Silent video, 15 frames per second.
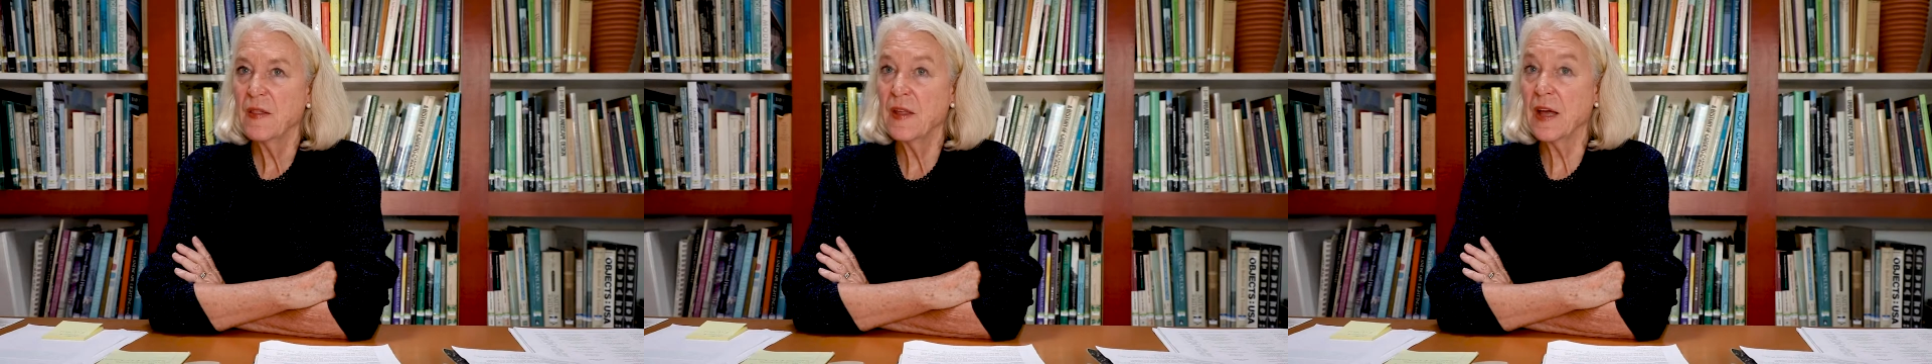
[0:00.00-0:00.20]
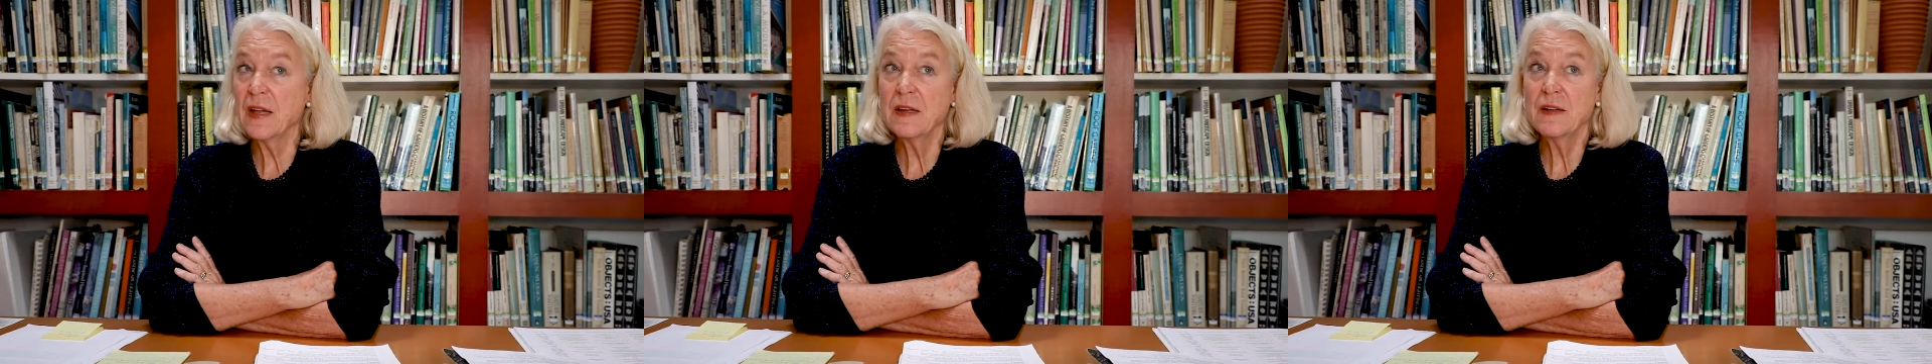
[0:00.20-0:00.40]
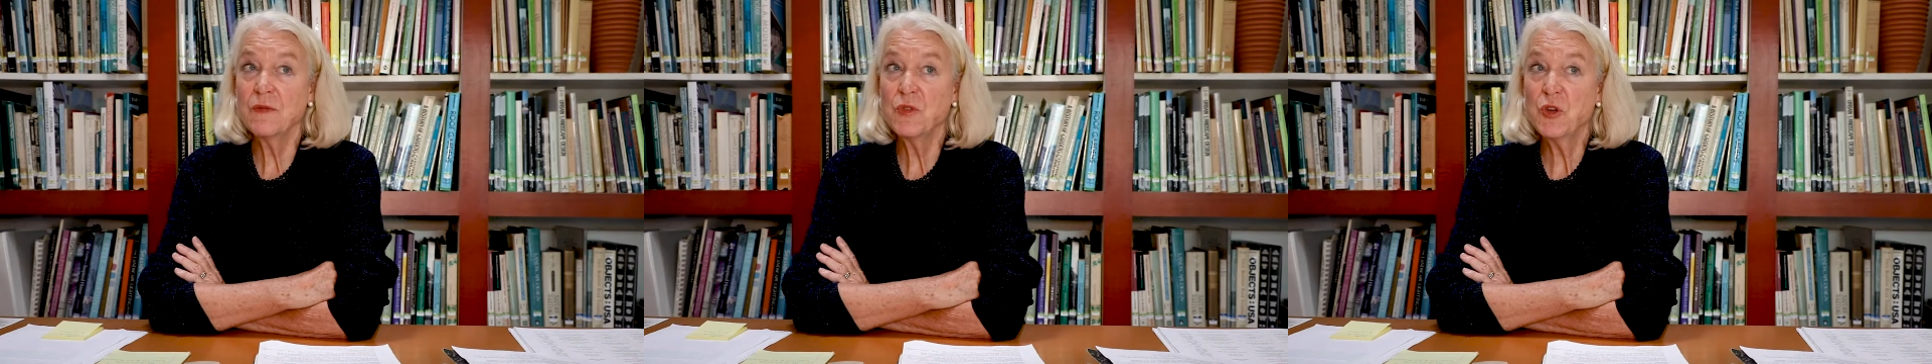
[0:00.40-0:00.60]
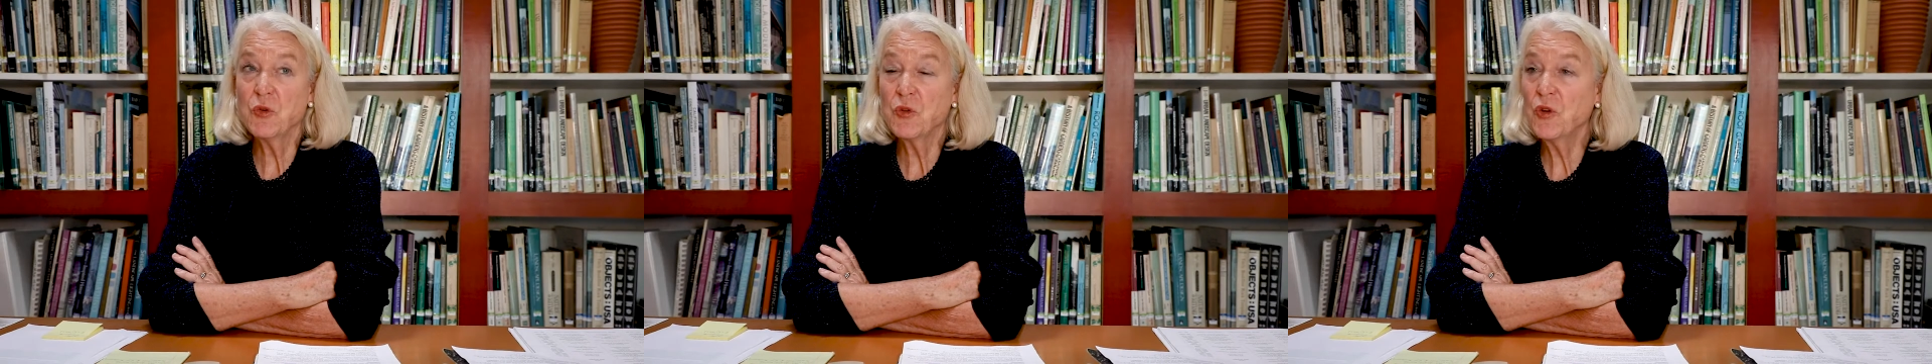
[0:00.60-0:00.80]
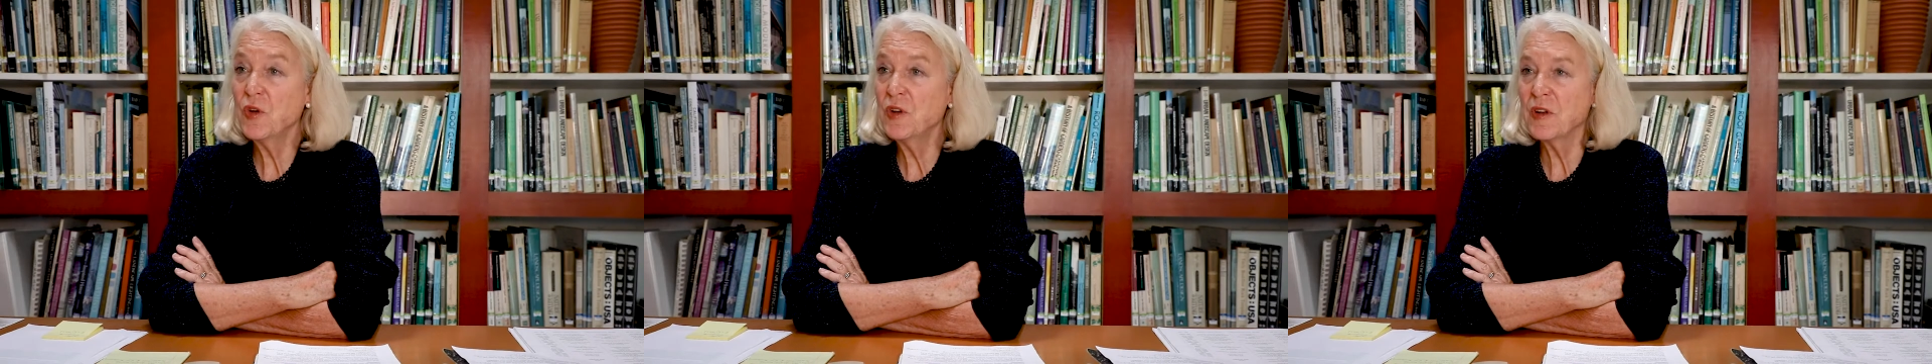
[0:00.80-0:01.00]
that
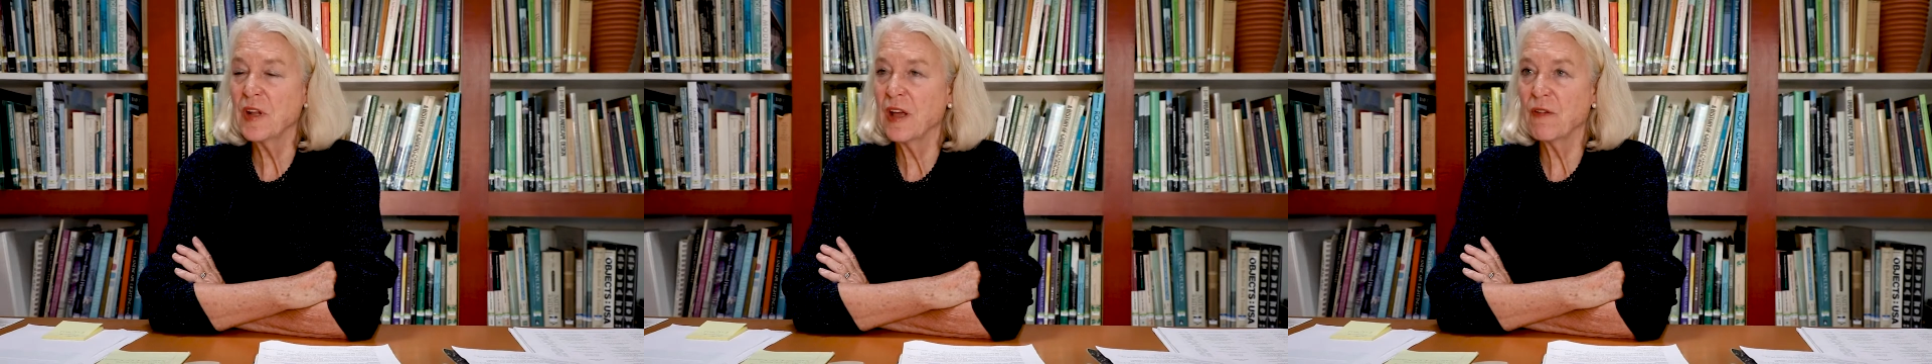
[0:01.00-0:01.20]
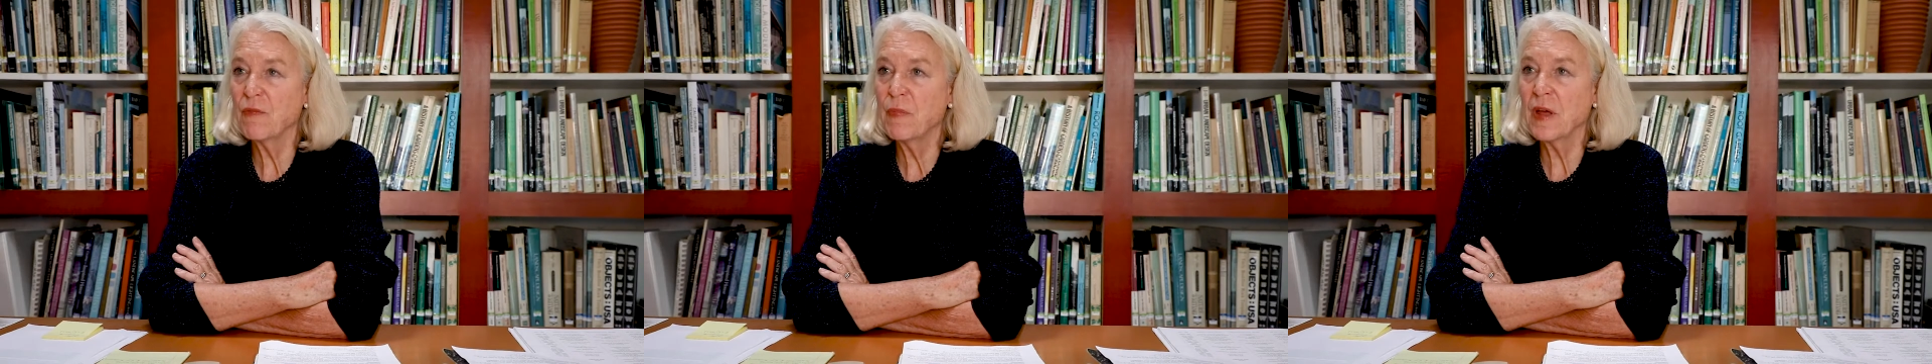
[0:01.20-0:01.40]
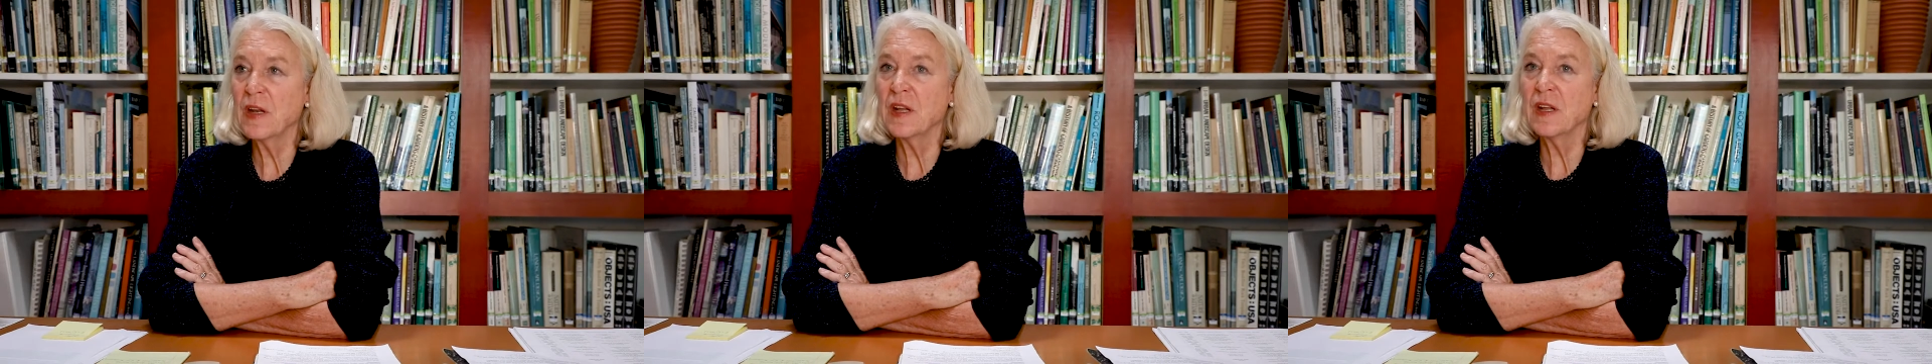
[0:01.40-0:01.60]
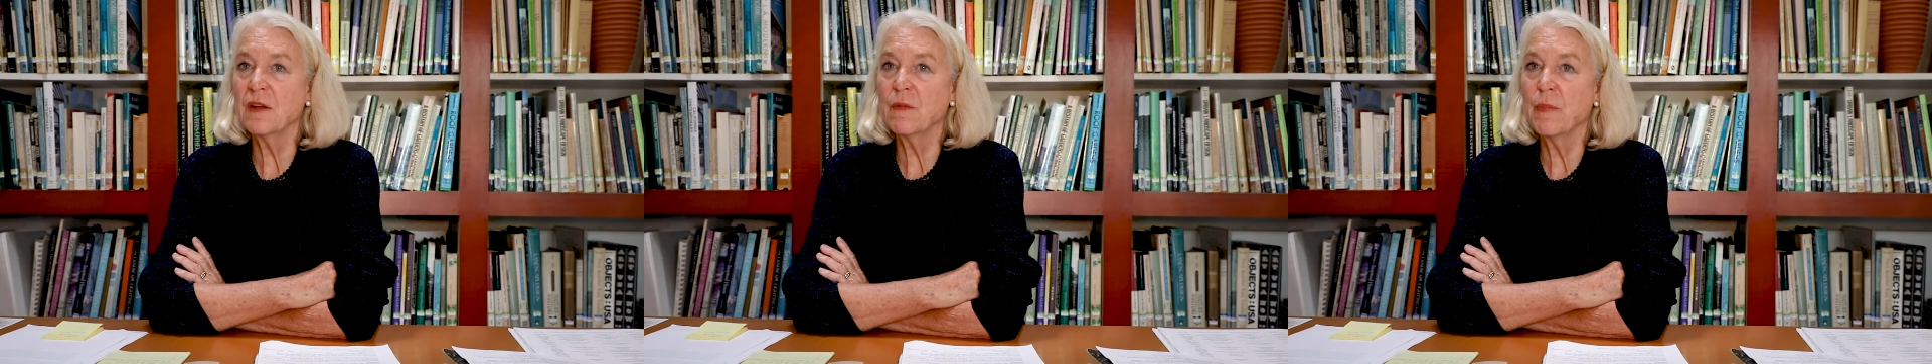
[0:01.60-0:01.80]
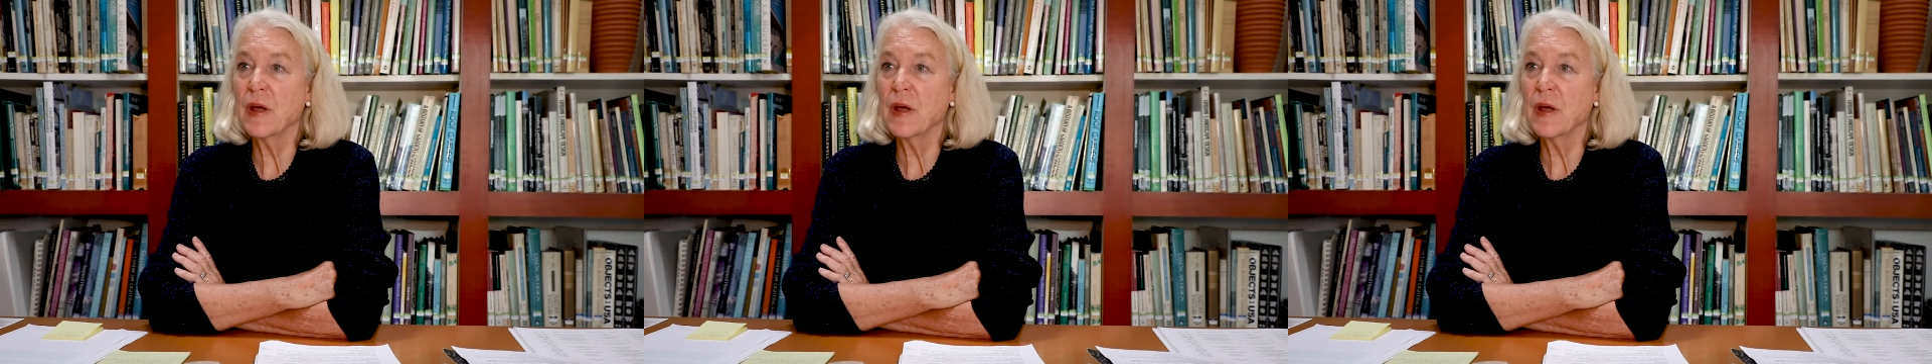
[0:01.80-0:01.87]
you couldn't have been in a